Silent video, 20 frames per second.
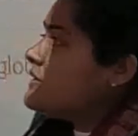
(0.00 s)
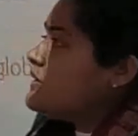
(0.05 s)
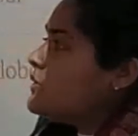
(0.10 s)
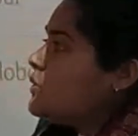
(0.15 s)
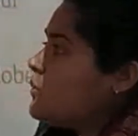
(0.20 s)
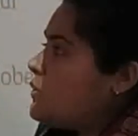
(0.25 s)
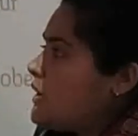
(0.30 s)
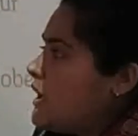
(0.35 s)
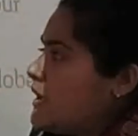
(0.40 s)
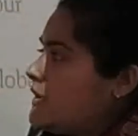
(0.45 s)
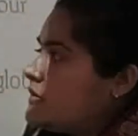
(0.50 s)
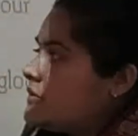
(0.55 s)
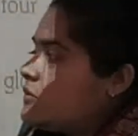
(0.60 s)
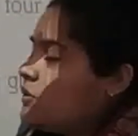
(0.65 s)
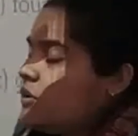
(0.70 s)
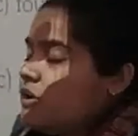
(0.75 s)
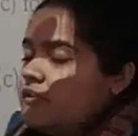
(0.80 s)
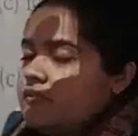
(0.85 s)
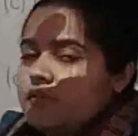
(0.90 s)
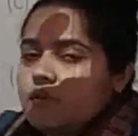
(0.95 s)
known as.
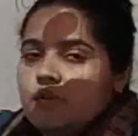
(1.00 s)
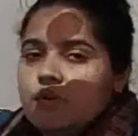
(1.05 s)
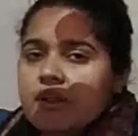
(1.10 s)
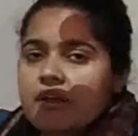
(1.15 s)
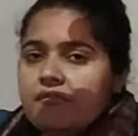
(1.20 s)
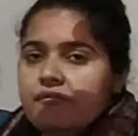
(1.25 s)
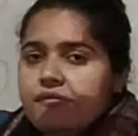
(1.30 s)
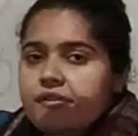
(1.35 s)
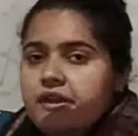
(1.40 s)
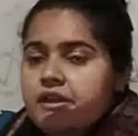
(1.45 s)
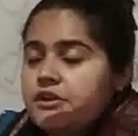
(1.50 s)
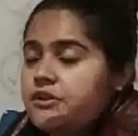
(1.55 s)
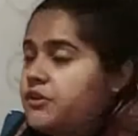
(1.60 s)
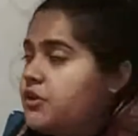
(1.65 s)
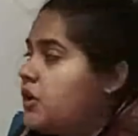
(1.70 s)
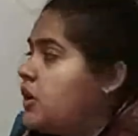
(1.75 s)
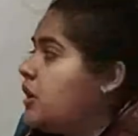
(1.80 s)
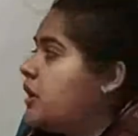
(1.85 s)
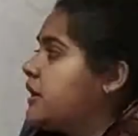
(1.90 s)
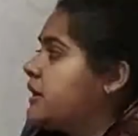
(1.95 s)
So if you roughly
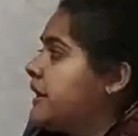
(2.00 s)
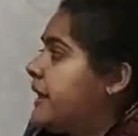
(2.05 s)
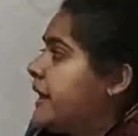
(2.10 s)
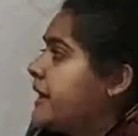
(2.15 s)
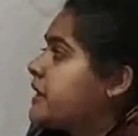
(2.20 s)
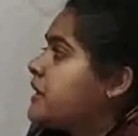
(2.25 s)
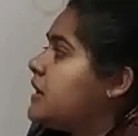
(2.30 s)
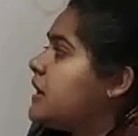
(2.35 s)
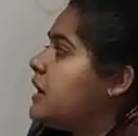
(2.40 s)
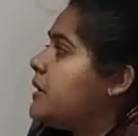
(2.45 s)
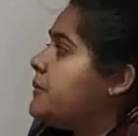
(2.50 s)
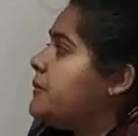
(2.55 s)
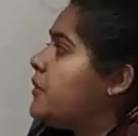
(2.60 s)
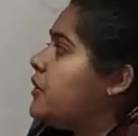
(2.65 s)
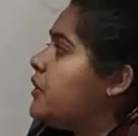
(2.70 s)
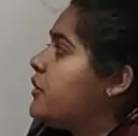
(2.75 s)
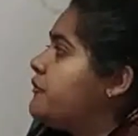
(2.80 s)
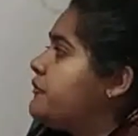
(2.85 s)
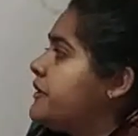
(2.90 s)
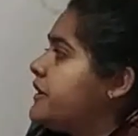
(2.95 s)
draw a diagram
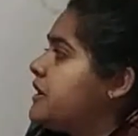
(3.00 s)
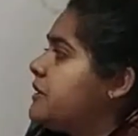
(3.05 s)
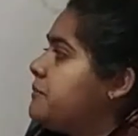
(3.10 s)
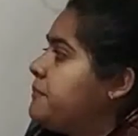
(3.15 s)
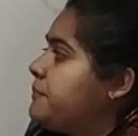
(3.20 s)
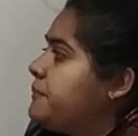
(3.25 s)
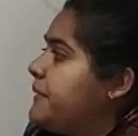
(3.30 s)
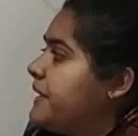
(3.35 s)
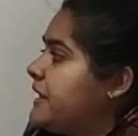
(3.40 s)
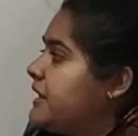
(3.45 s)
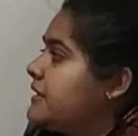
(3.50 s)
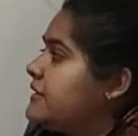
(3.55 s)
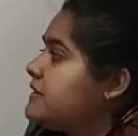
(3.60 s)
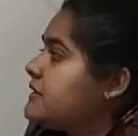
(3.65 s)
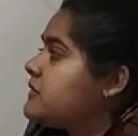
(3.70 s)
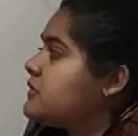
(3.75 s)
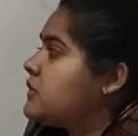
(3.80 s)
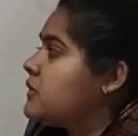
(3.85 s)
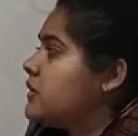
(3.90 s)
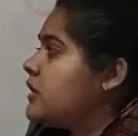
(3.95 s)
of any
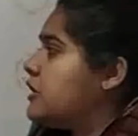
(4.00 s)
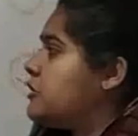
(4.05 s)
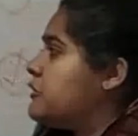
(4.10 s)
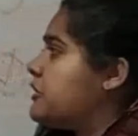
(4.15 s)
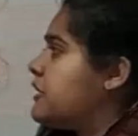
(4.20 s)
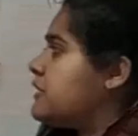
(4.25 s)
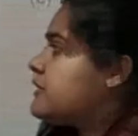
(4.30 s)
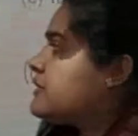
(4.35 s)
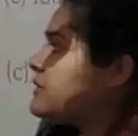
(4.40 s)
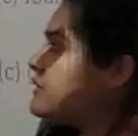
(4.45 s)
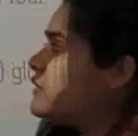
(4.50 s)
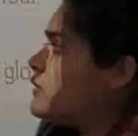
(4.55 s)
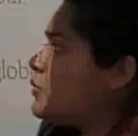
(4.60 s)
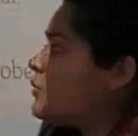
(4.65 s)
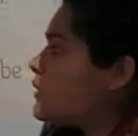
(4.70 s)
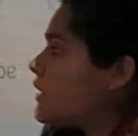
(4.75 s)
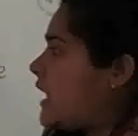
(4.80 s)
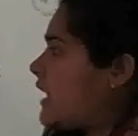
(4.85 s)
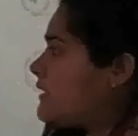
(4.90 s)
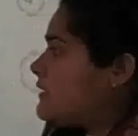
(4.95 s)
place, so it is
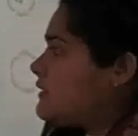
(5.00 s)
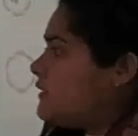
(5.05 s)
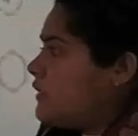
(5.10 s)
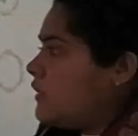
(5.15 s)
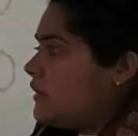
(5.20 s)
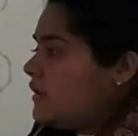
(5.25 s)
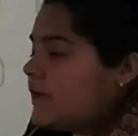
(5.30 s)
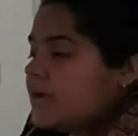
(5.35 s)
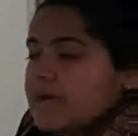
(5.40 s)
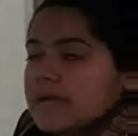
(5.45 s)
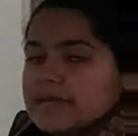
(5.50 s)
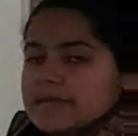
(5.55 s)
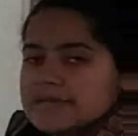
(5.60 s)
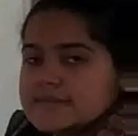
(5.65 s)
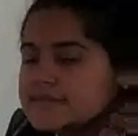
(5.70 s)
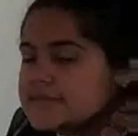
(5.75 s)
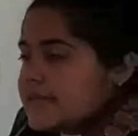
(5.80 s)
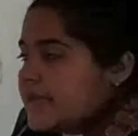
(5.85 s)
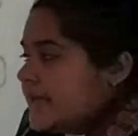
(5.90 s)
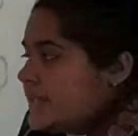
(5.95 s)
known as your
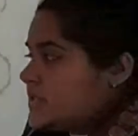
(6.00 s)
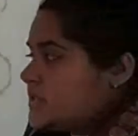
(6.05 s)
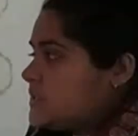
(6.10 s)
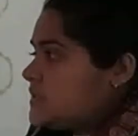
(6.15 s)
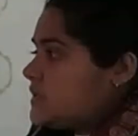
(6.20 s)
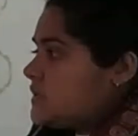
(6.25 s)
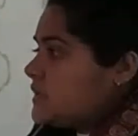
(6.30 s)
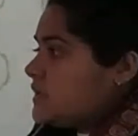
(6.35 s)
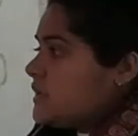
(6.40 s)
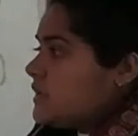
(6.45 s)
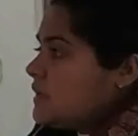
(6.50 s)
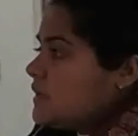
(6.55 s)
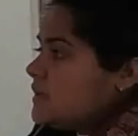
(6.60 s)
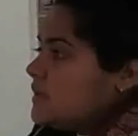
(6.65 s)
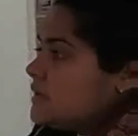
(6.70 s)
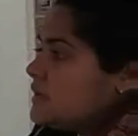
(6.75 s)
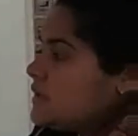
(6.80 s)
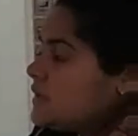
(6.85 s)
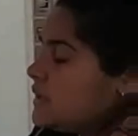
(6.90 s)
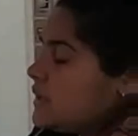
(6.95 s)
sketch.
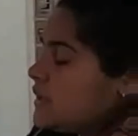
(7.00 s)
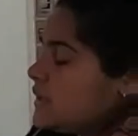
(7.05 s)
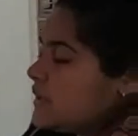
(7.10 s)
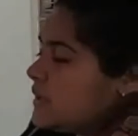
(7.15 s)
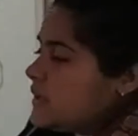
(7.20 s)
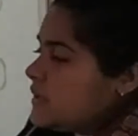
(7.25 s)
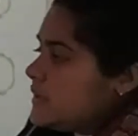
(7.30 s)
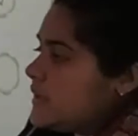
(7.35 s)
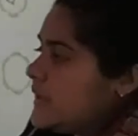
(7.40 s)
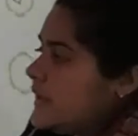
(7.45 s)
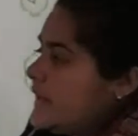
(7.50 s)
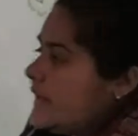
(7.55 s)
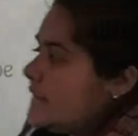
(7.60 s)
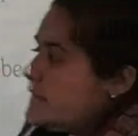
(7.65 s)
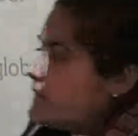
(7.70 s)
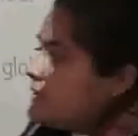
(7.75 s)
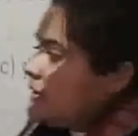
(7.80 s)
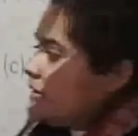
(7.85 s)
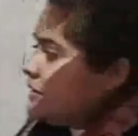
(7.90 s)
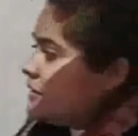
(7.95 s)
The
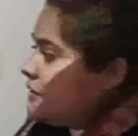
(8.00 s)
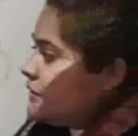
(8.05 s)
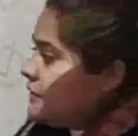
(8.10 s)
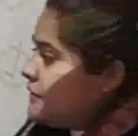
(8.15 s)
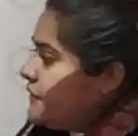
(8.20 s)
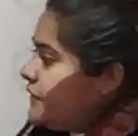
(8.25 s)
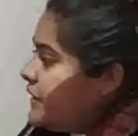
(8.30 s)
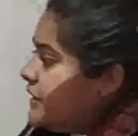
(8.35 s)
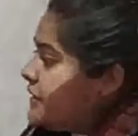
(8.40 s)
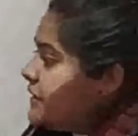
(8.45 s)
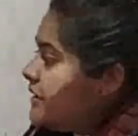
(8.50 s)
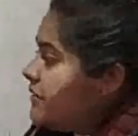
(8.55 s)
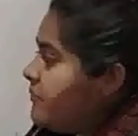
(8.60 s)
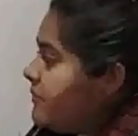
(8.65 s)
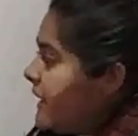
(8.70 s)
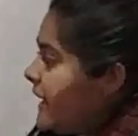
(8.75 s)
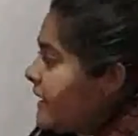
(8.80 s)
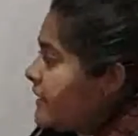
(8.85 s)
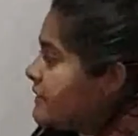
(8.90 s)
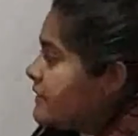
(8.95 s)
next is fill in the
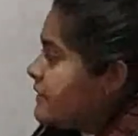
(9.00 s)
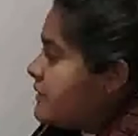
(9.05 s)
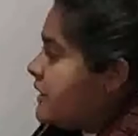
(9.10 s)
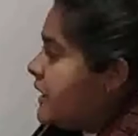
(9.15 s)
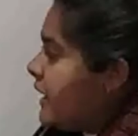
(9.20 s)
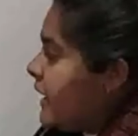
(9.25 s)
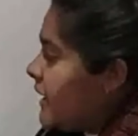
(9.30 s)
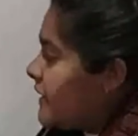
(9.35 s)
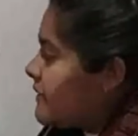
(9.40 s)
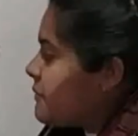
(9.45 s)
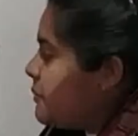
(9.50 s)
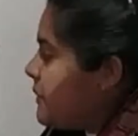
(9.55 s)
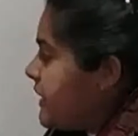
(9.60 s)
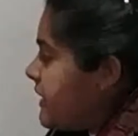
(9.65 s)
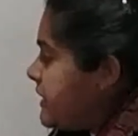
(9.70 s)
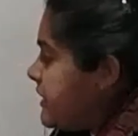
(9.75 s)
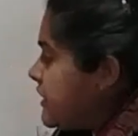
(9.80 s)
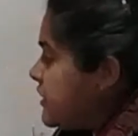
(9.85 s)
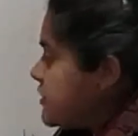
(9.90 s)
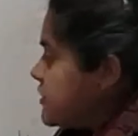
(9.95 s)
blanks. The
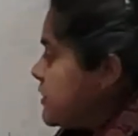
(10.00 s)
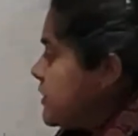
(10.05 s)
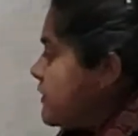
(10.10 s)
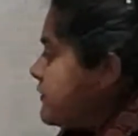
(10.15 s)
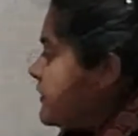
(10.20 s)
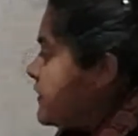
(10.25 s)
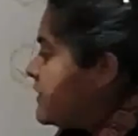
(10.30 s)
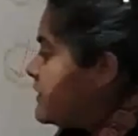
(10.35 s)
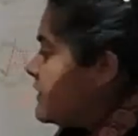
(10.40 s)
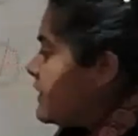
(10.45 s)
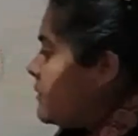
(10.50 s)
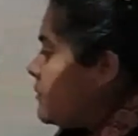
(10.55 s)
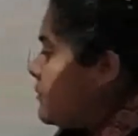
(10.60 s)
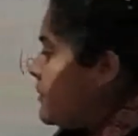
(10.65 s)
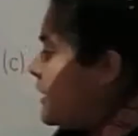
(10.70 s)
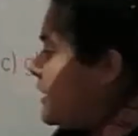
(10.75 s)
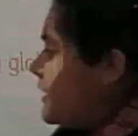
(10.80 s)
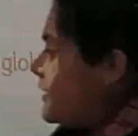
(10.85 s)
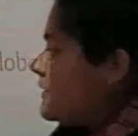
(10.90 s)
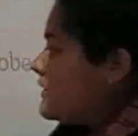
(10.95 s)
explanation of the
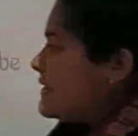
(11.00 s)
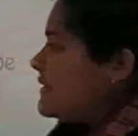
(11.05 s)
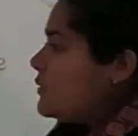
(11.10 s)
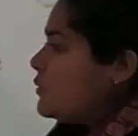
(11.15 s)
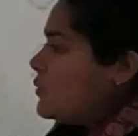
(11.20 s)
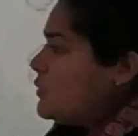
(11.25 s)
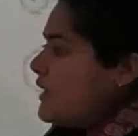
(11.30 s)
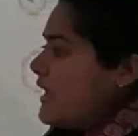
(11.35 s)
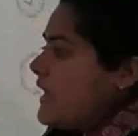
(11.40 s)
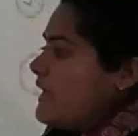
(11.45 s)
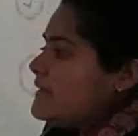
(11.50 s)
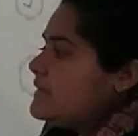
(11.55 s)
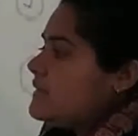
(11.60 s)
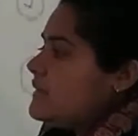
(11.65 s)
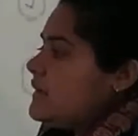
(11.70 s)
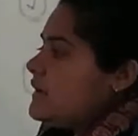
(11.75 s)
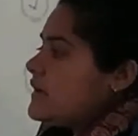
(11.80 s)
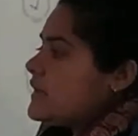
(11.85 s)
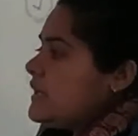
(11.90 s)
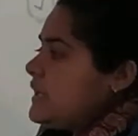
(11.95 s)
symbol is known as
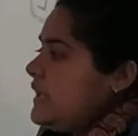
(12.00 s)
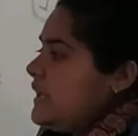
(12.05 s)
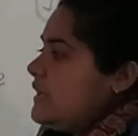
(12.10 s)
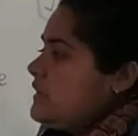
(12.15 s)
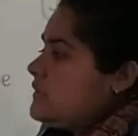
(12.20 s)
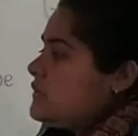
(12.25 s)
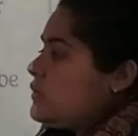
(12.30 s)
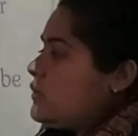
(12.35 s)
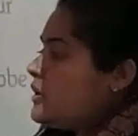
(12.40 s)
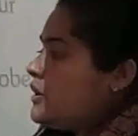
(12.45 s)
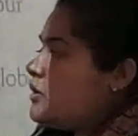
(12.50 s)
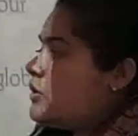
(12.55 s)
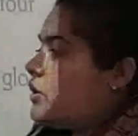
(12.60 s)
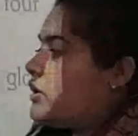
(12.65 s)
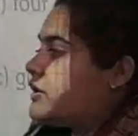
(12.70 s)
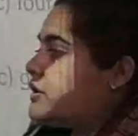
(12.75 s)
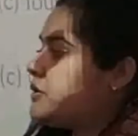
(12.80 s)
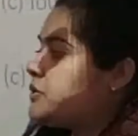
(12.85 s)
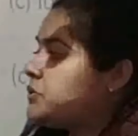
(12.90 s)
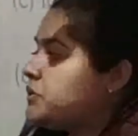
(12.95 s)
a key. So in
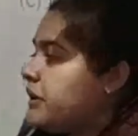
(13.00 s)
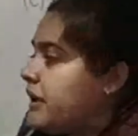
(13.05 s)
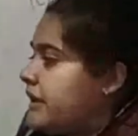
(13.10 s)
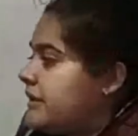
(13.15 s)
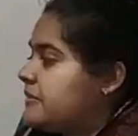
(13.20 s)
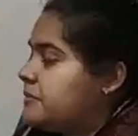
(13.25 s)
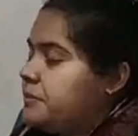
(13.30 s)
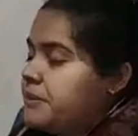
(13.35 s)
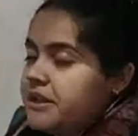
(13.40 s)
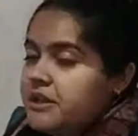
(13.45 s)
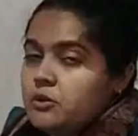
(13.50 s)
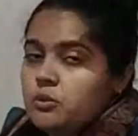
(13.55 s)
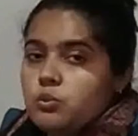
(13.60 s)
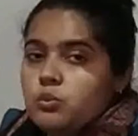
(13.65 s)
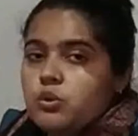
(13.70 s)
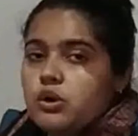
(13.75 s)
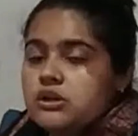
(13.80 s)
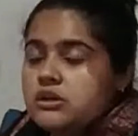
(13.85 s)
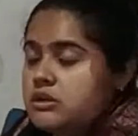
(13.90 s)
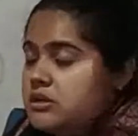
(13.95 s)
order to
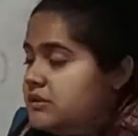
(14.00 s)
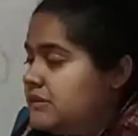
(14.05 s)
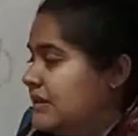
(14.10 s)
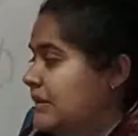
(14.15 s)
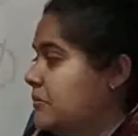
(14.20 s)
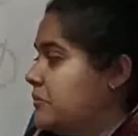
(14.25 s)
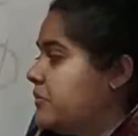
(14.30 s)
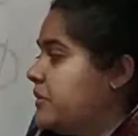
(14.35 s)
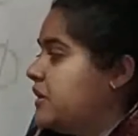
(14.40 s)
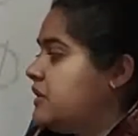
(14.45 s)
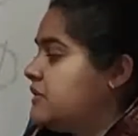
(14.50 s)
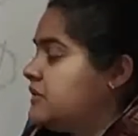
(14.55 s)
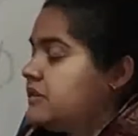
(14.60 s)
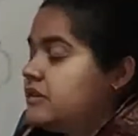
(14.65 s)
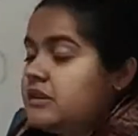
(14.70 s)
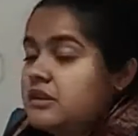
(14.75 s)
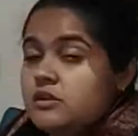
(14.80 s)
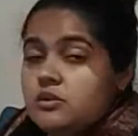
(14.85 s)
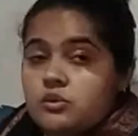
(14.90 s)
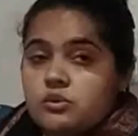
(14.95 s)
explain what symbols
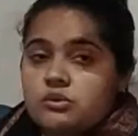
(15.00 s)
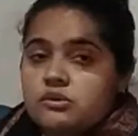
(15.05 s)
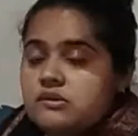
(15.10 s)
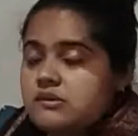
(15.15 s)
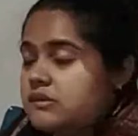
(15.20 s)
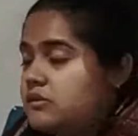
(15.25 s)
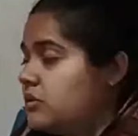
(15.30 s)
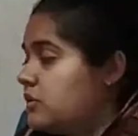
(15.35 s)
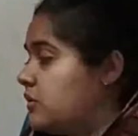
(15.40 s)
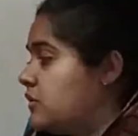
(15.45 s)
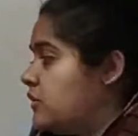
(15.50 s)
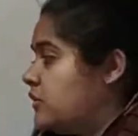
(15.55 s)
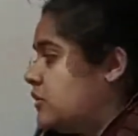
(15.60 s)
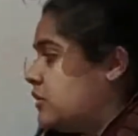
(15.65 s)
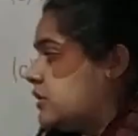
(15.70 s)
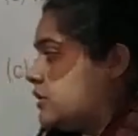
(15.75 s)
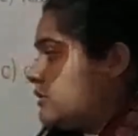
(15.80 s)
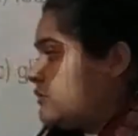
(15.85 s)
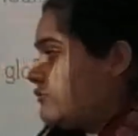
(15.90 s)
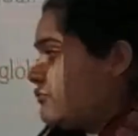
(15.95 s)
denotes,
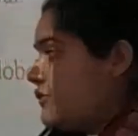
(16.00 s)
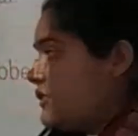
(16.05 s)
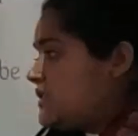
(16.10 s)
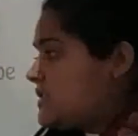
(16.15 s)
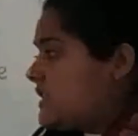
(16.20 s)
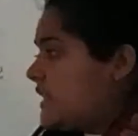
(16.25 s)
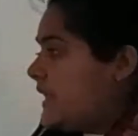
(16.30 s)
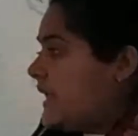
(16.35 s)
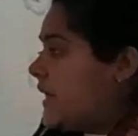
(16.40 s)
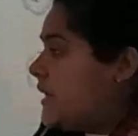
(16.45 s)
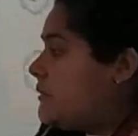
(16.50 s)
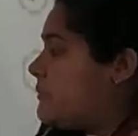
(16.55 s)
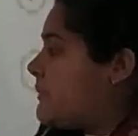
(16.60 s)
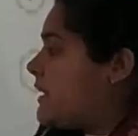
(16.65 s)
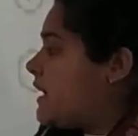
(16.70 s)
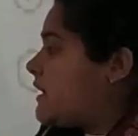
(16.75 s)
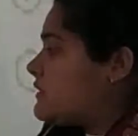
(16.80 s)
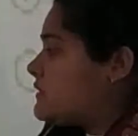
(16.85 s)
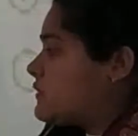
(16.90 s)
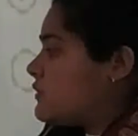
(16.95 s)
so which
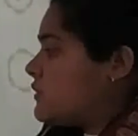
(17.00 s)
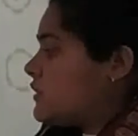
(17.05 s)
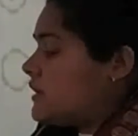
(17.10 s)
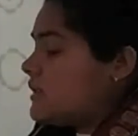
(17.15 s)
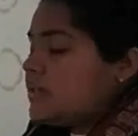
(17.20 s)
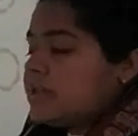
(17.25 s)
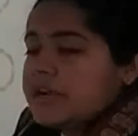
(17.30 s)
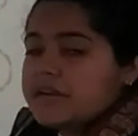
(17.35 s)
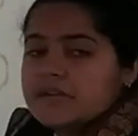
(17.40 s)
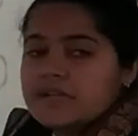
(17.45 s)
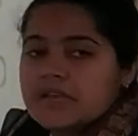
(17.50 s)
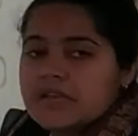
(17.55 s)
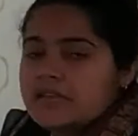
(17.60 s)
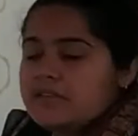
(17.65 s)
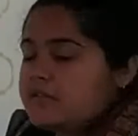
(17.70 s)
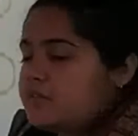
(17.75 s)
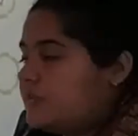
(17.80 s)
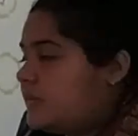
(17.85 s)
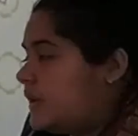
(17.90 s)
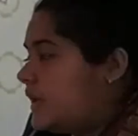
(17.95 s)
landmark, so in that
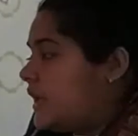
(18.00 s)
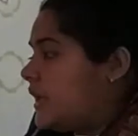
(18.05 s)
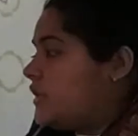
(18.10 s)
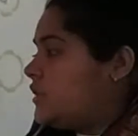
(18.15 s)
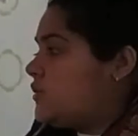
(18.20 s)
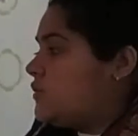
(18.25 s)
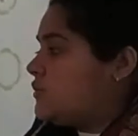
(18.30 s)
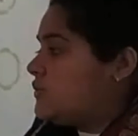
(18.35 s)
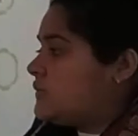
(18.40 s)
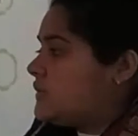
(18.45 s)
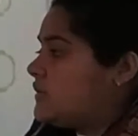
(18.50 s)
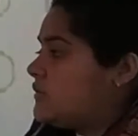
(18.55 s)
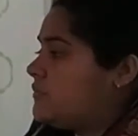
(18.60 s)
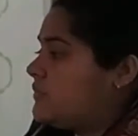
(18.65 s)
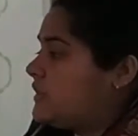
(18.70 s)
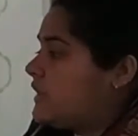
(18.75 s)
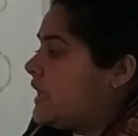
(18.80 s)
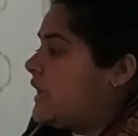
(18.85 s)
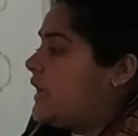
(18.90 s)
case we can use it with the